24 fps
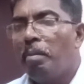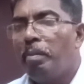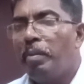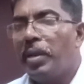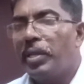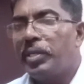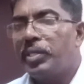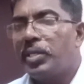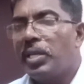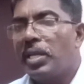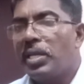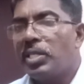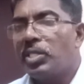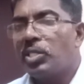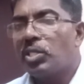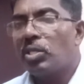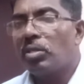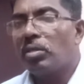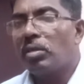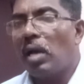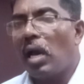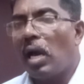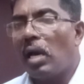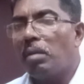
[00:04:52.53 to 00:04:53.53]

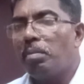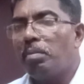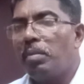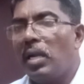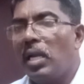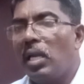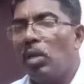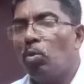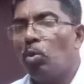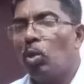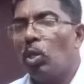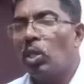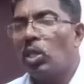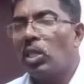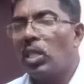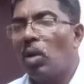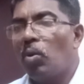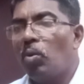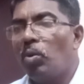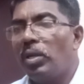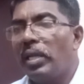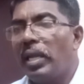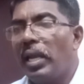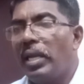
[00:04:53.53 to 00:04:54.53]
Machines normally
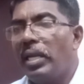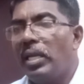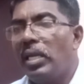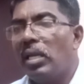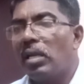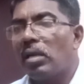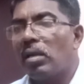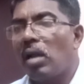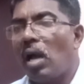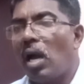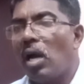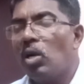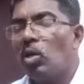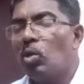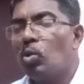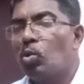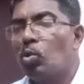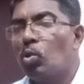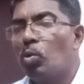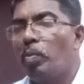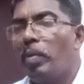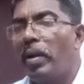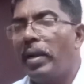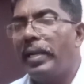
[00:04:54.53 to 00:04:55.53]
without any wrong
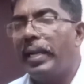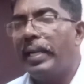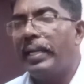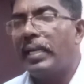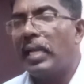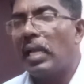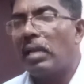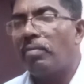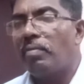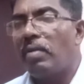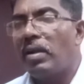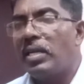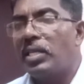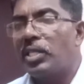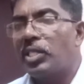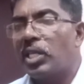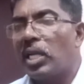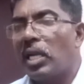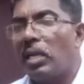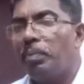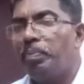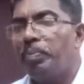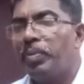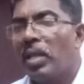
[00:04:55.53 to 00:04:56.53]
human
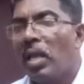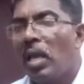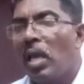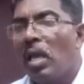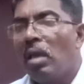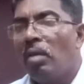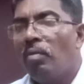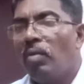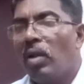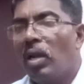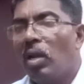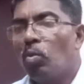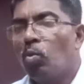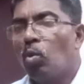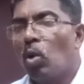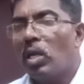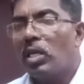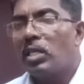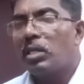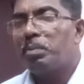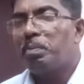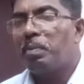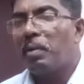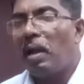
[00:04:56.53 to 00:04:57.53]
intervention will
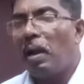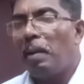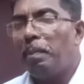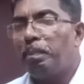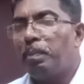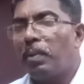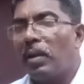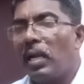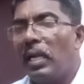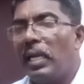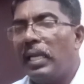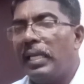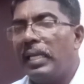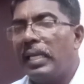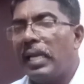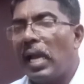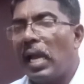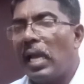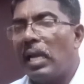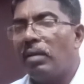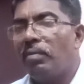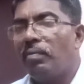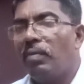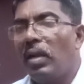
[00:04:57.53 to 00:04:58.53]
work properly
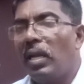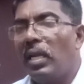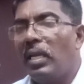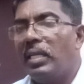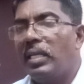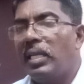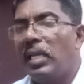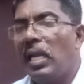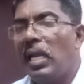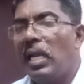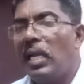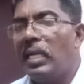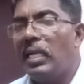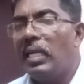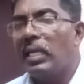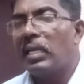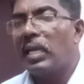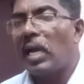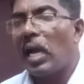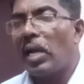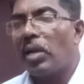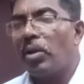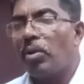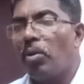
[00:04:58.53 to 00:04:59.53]
and will yield
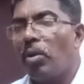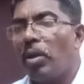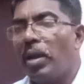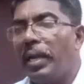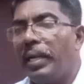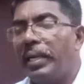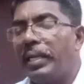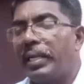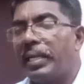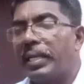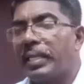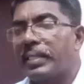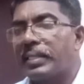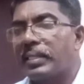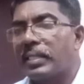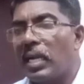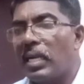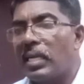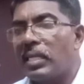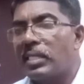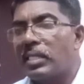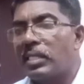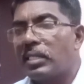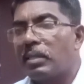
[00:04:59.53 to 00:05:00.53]
accurate
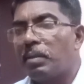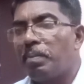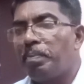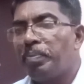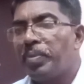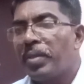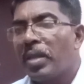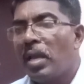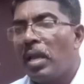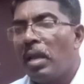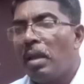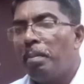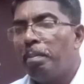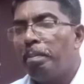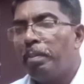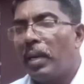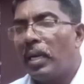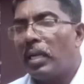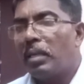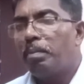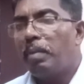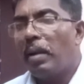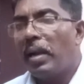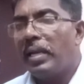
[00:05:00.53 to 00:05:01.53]
results.
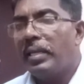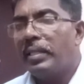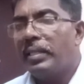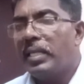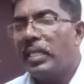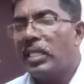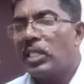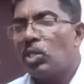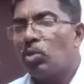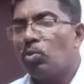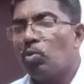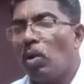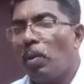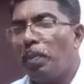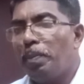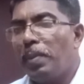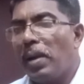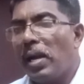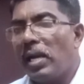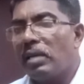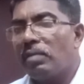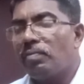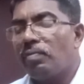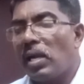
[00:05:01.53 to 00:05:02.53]
but by this
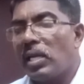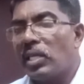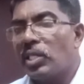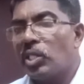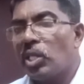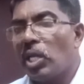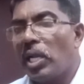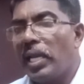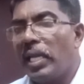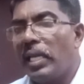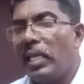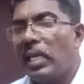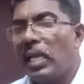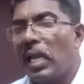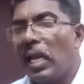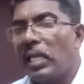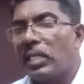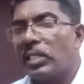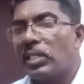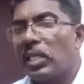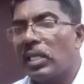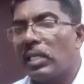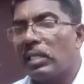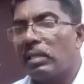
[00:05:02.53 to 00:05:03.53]
opaque functioning
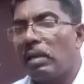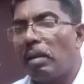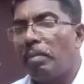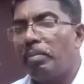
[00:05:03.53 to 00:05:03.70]
election